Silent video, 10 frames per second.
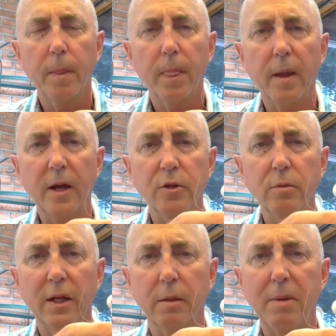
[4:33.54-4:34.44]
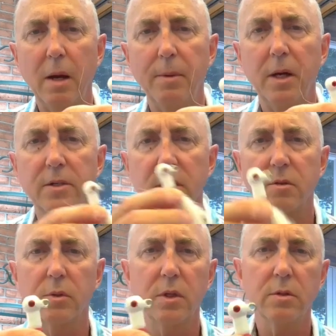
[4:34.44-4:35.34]
I do like the Popeyes. That's
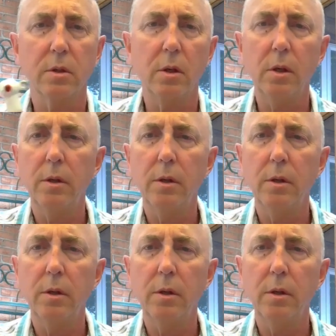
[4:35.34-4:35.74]
what these are called,